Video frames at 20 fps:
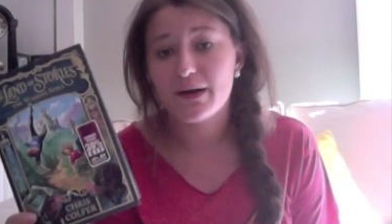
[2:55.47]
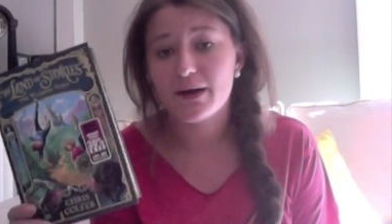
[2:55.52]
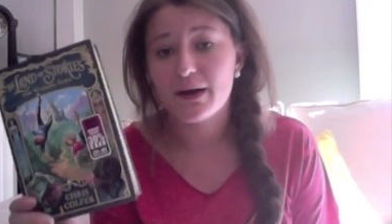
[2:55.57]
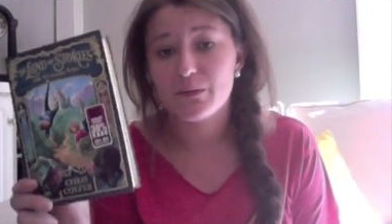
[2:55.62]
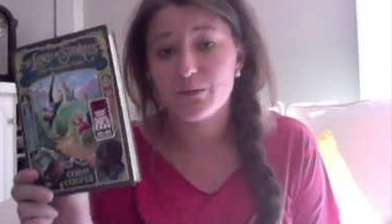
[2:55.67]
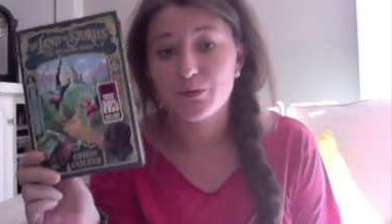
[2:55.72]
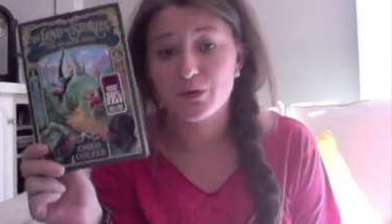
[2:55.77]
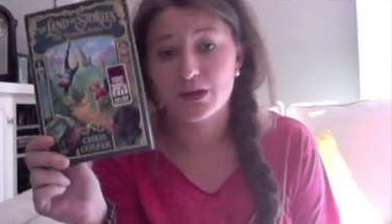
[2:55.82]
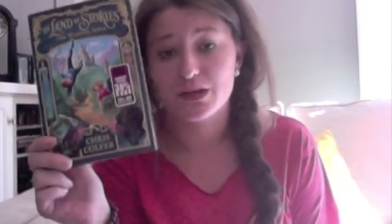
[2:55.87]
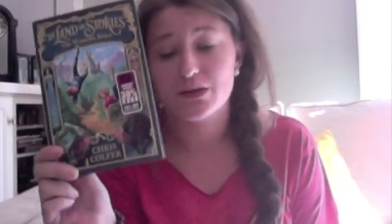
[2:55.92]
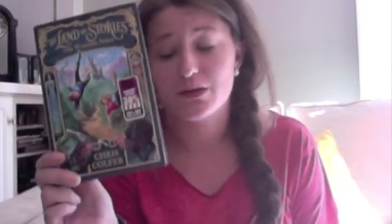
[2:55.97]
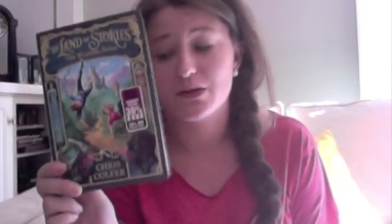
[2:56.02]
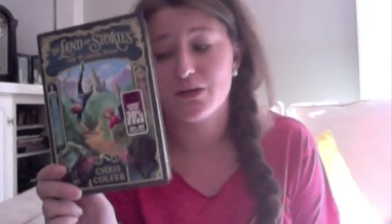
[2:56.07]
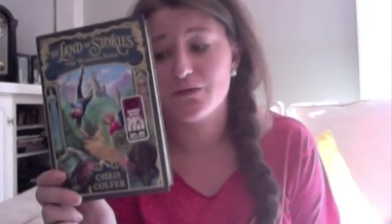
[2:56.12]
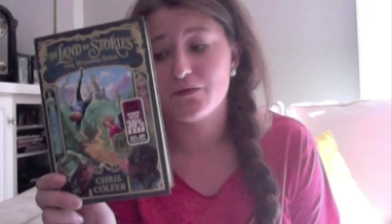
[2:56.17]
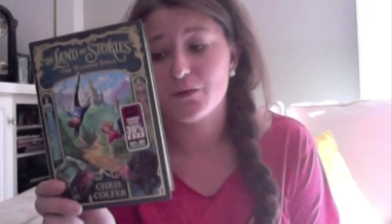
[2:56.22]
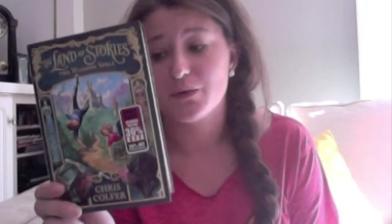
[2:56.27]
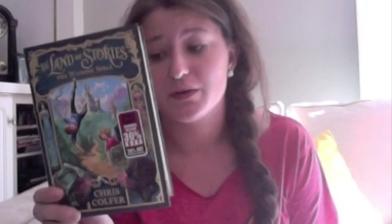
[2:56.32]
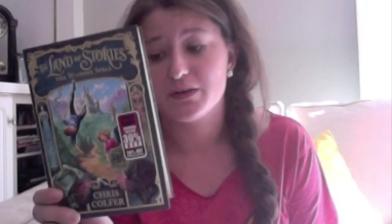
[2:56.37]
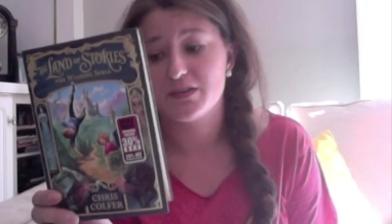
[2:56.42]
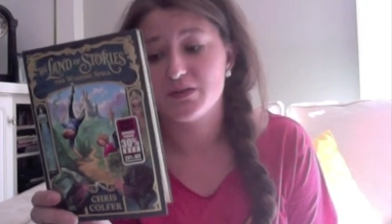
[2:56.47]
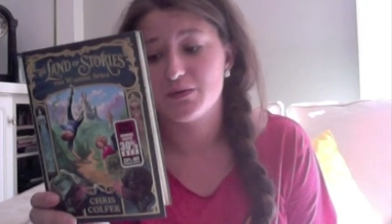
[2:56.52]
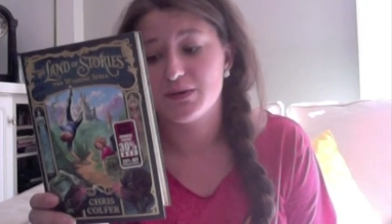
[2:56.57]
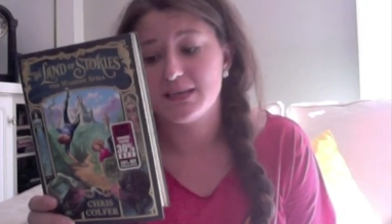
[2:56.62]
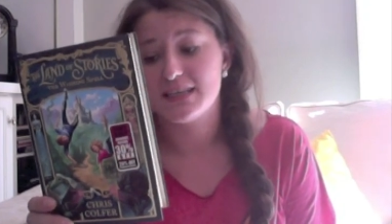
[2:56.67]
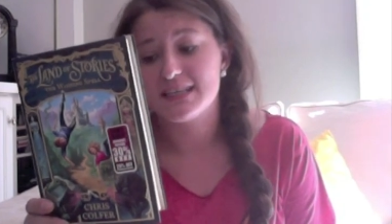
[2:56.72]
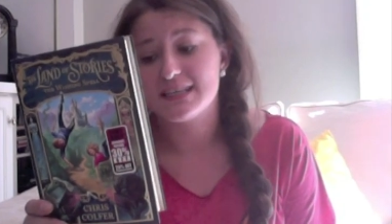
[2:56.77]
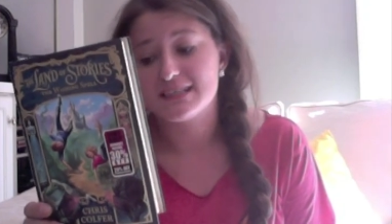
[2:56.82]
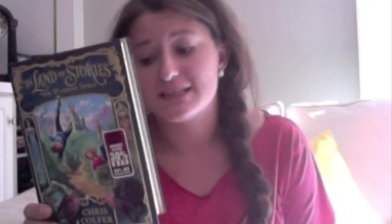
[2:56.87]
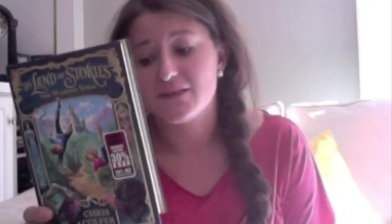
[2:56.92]
I'm really looking forward to
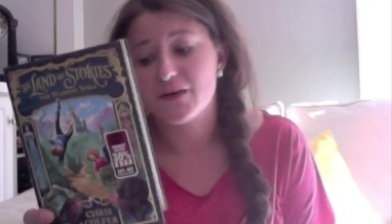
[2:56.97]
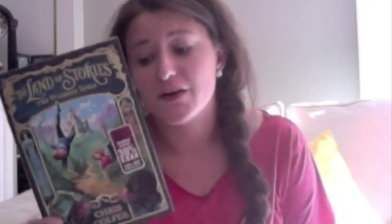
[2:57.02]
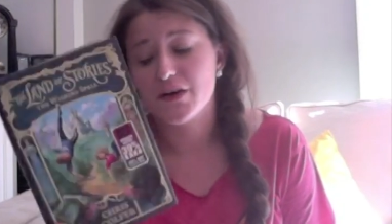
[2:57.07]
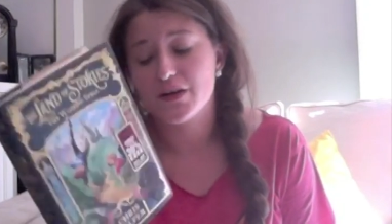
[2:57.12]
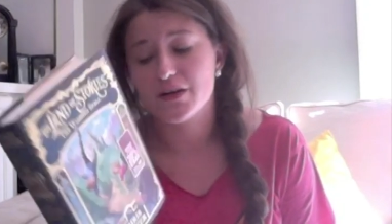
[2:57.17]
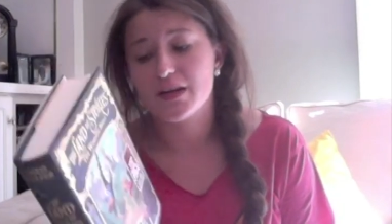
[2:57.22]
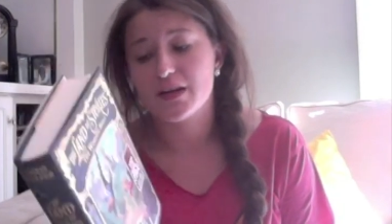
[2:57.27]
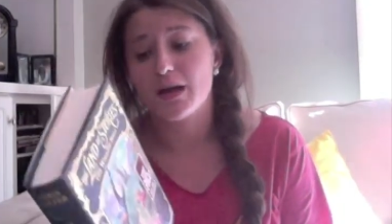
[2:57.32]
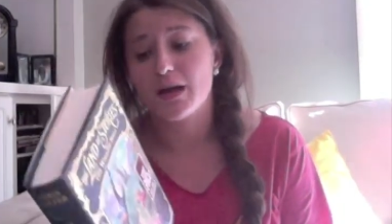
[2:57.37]
reading this. I've heard